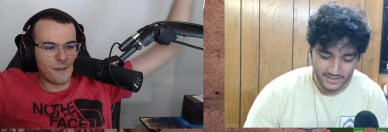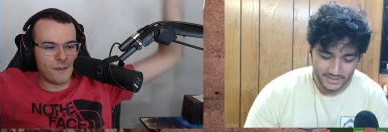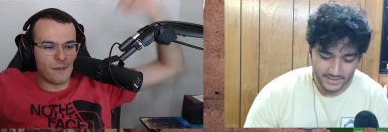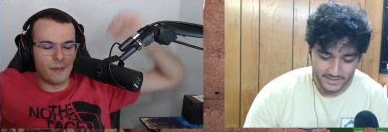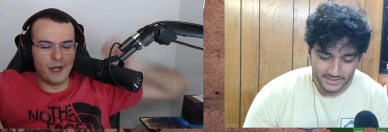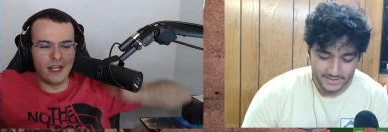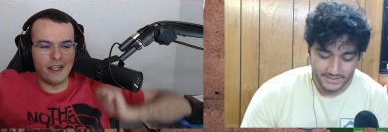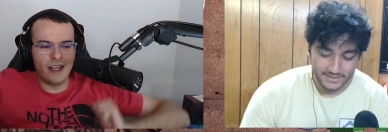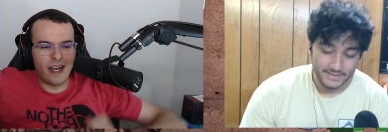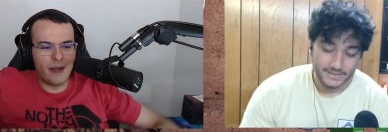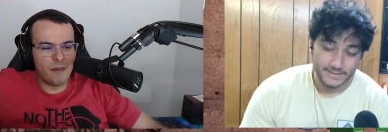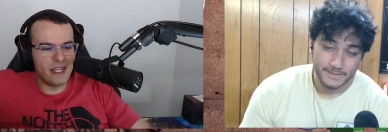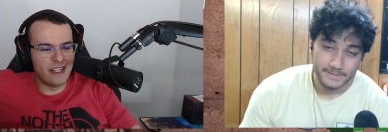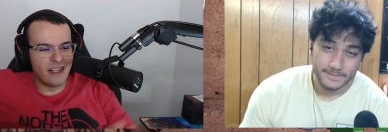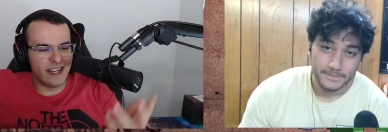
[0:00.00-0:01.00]
Speaker 1: But I
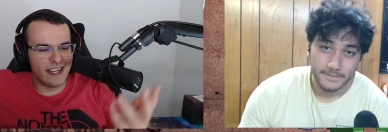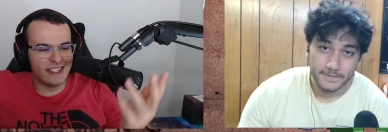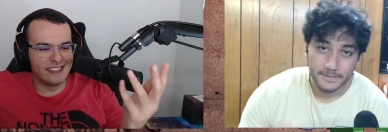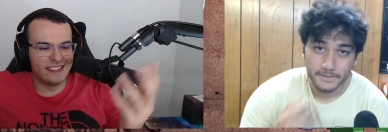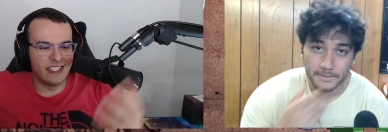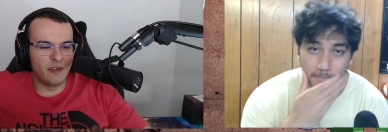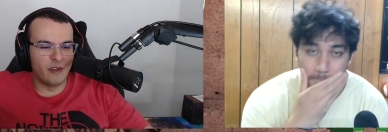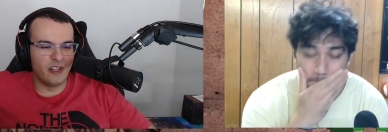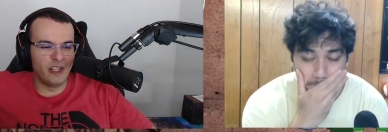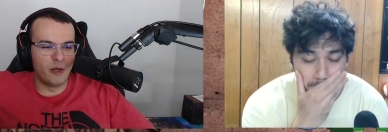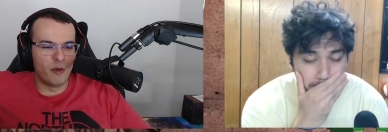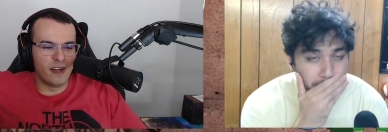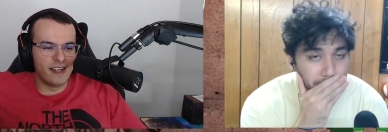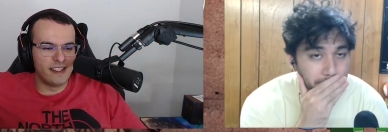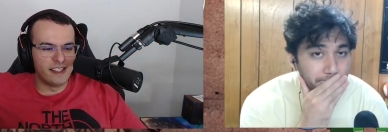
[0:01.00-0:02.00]
mean, I guess they really
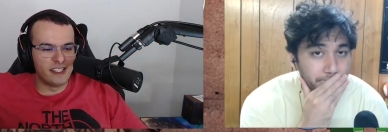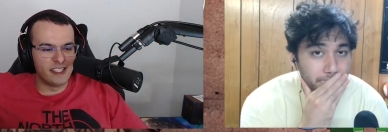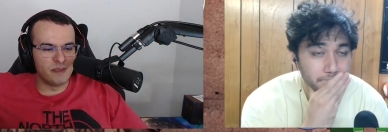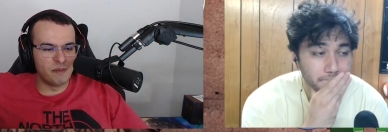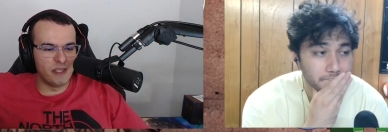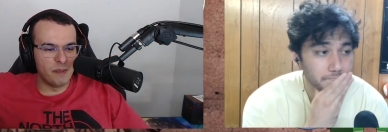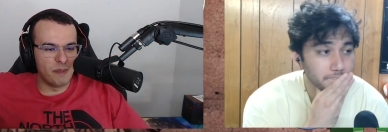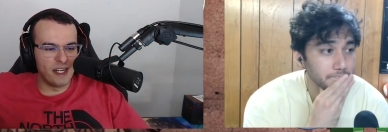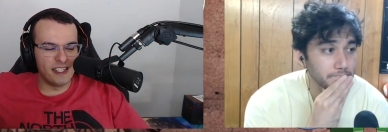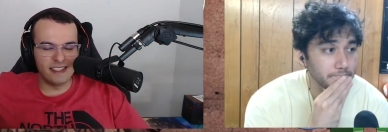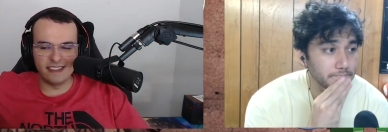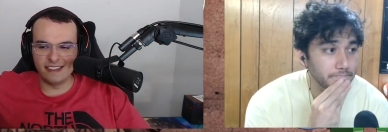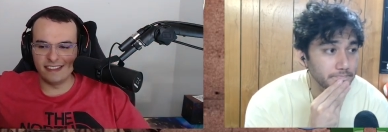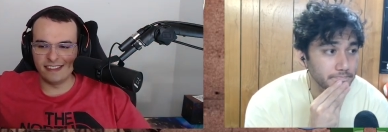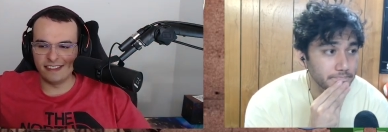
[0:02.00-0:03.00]
wanted to just
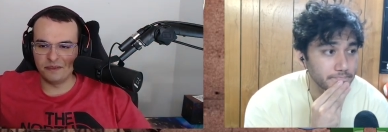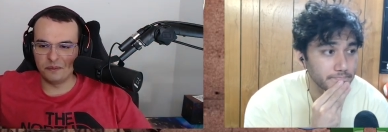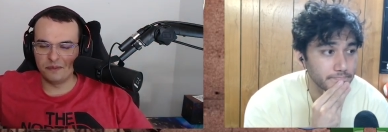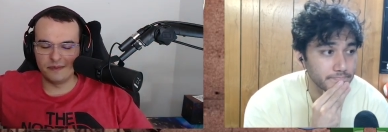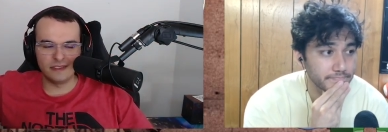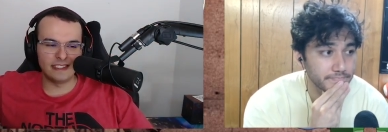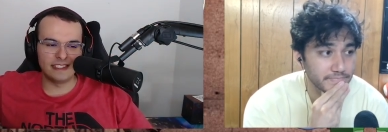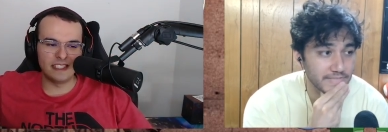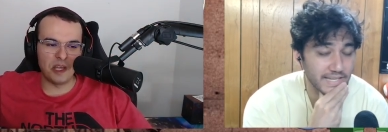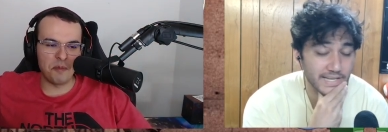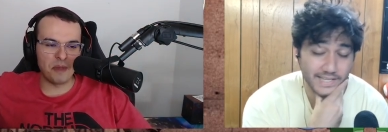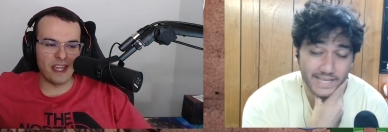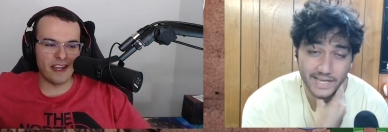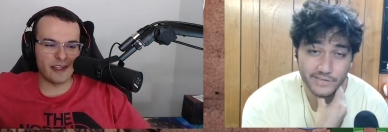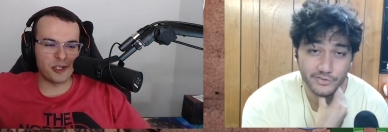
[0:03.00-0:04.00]
minimize some
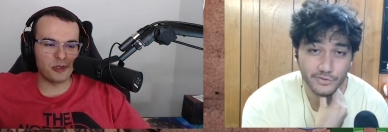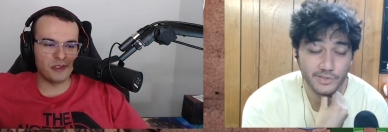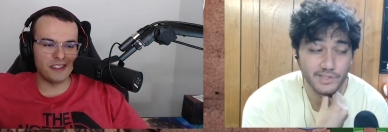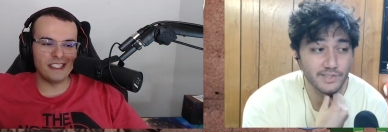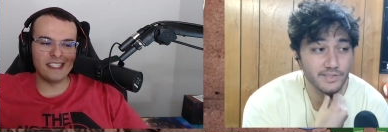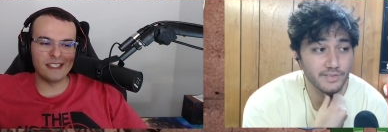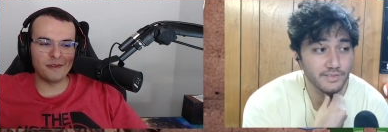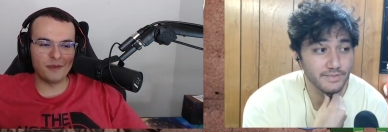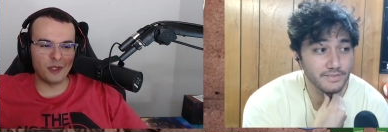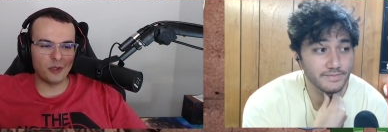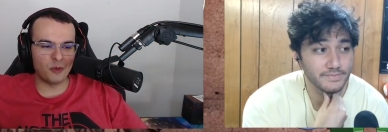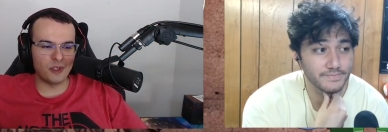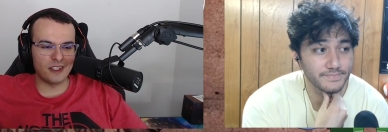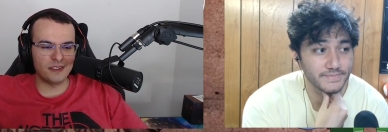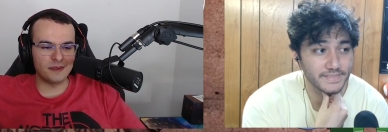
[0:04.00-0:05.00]
yeah, casualty casualties. if there
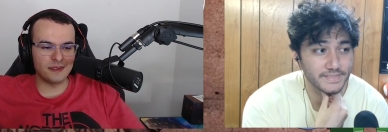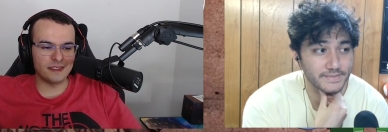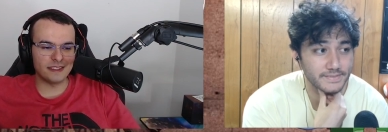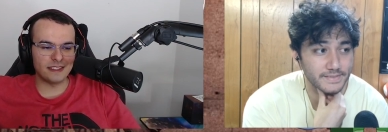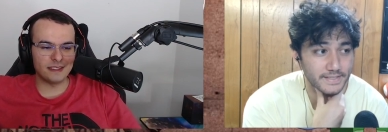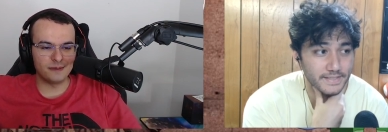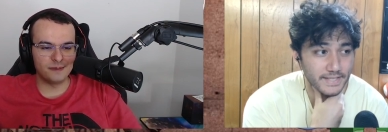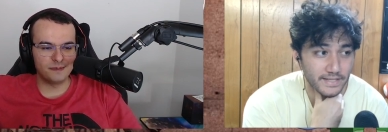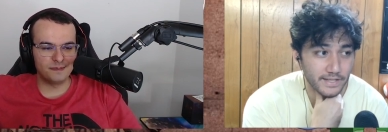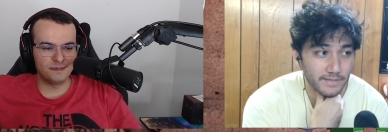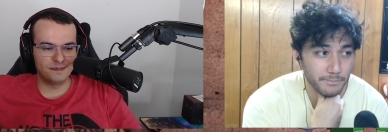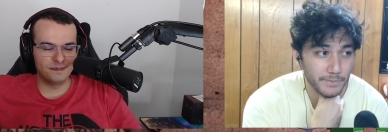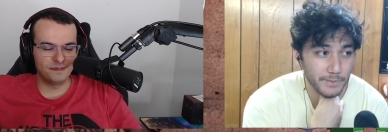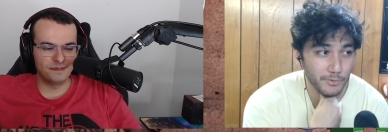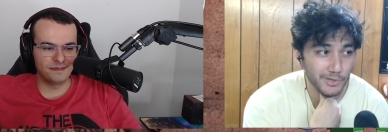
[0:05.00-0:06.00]
were. So. Yeah,
Speaker 2: and
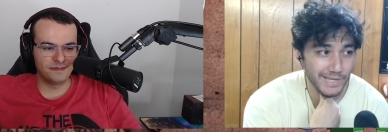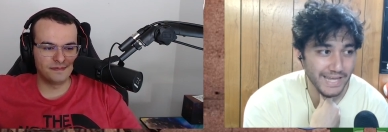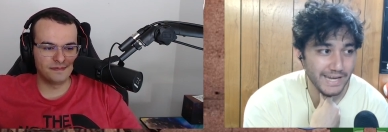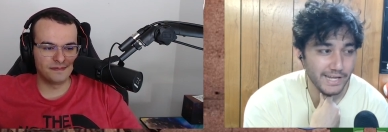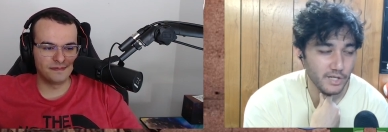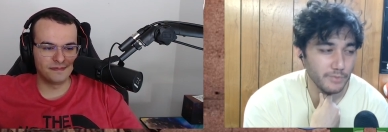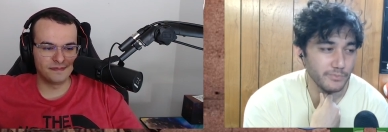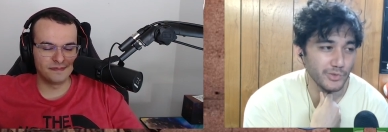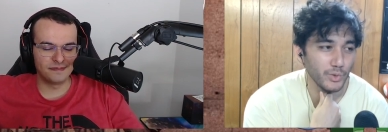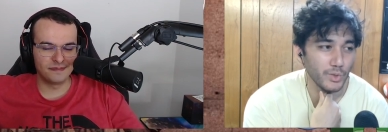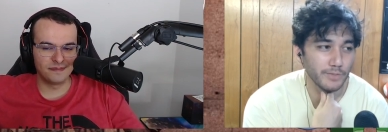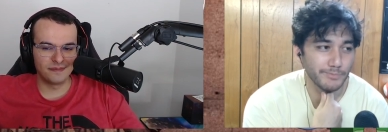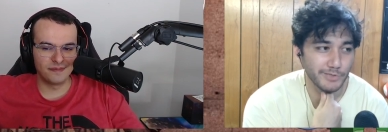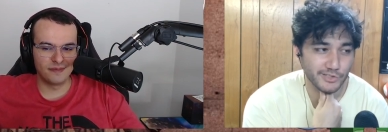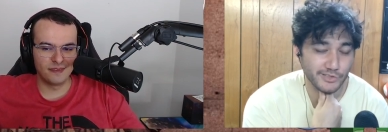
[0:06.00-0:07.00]
then people getting
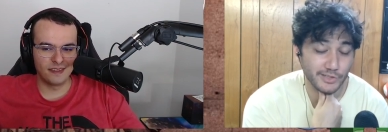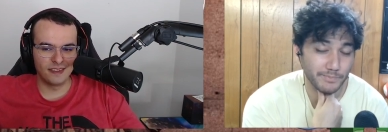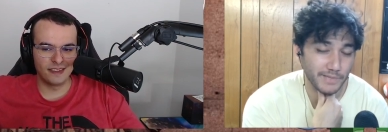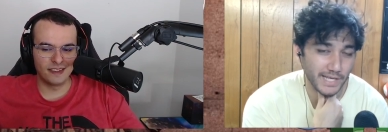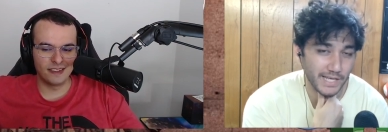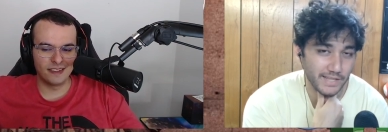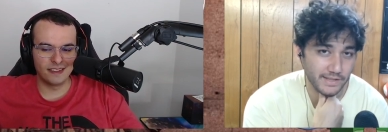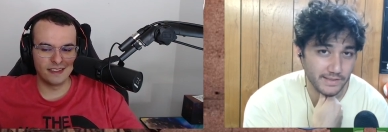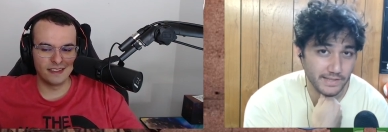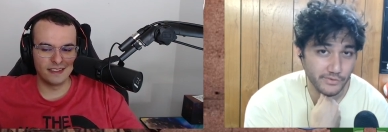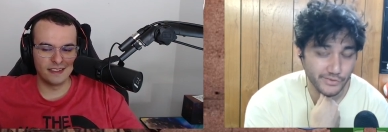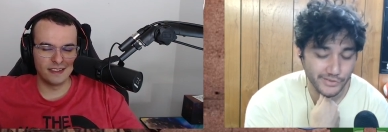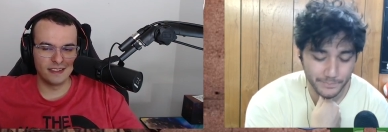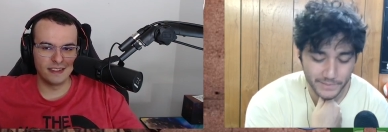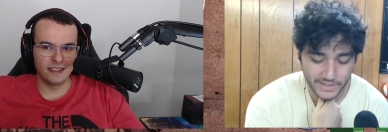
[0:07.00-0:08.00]
absorbed or something. I think
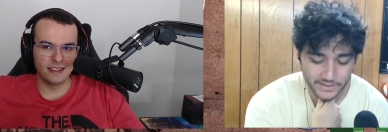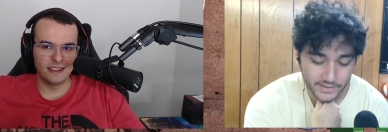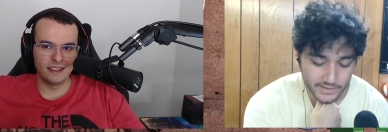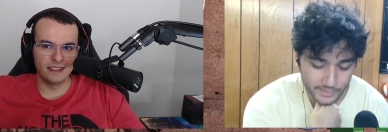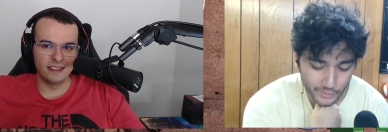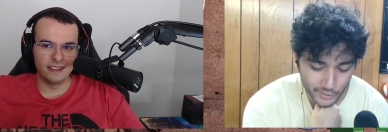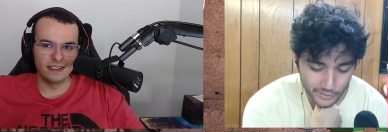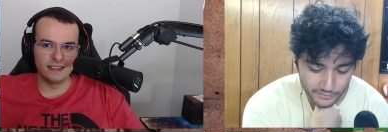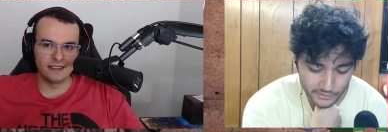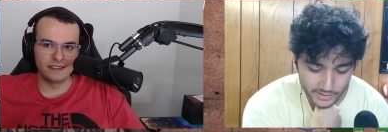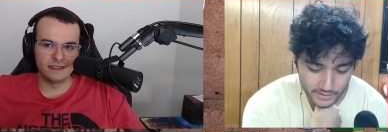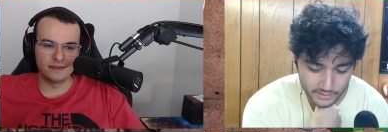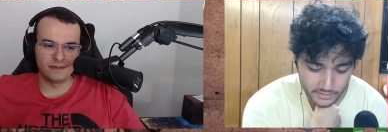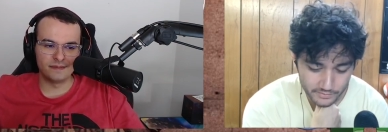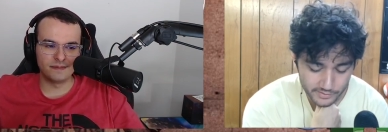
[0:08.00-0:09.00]
that was the main thing they were
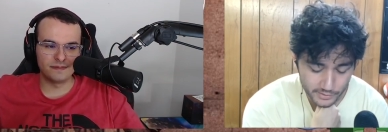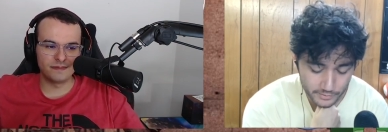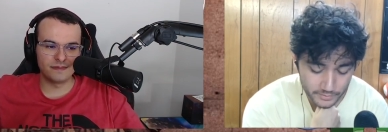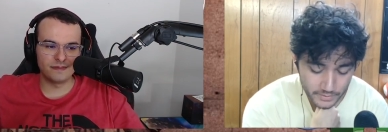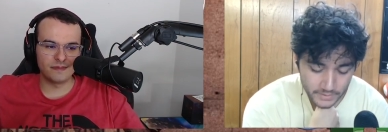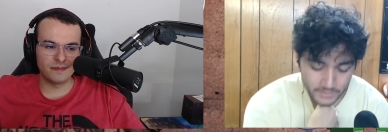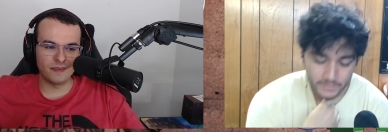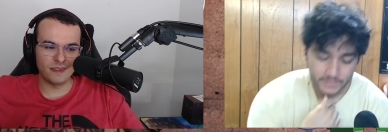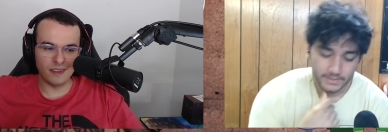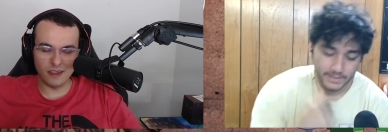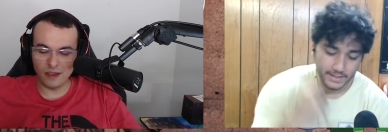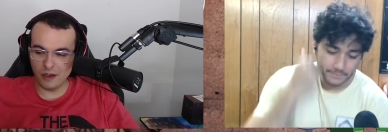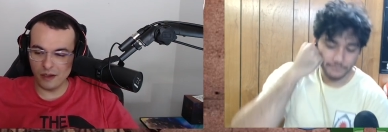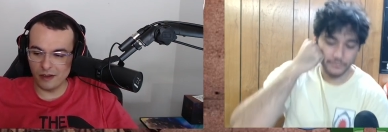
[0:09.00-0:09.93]
afraid of. So, yeah,